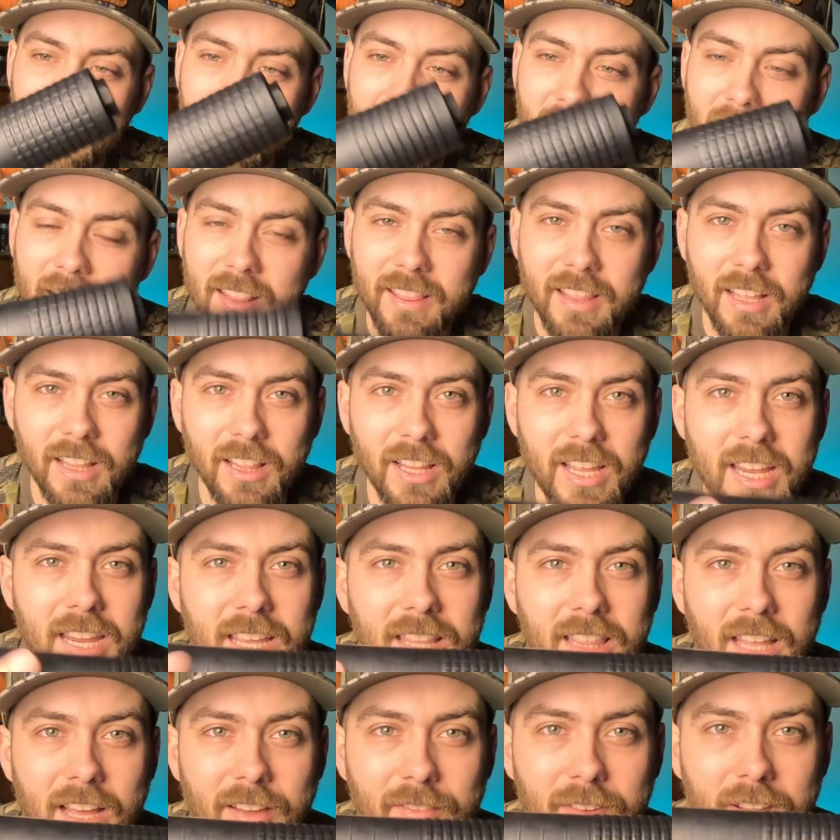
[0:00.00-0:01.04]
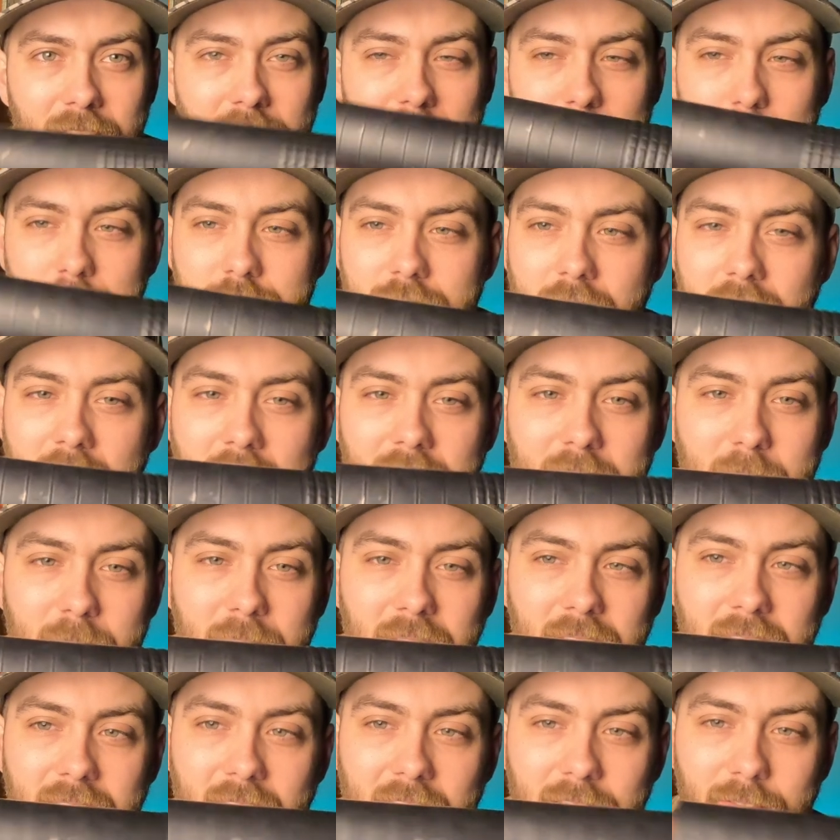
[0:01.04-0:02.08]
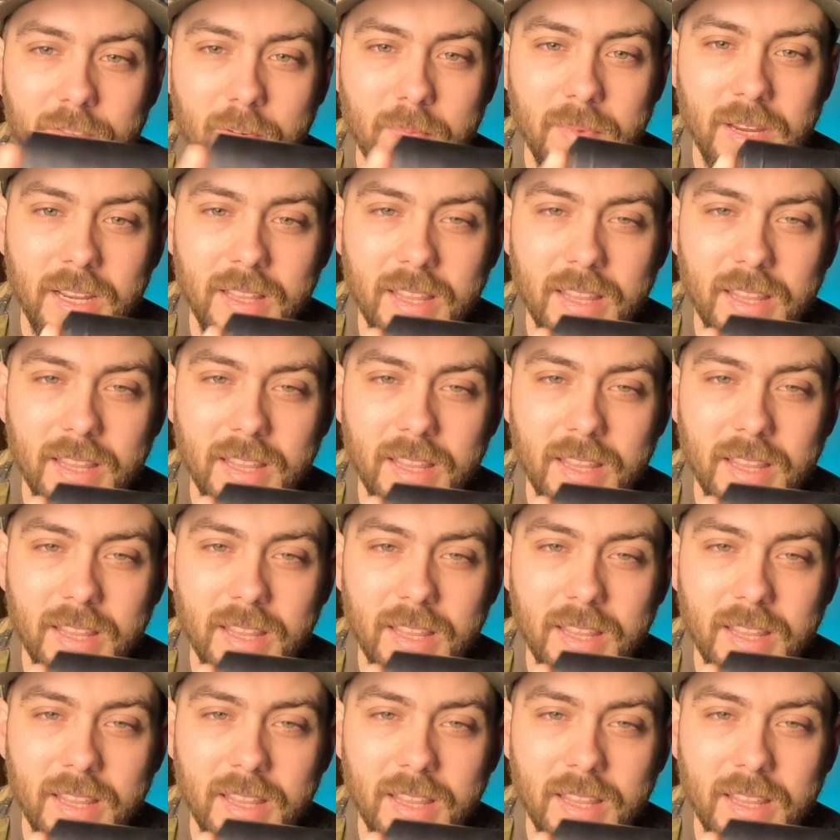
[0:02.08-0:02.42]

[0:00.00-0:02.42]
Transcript: And the length of it was another big thing for me.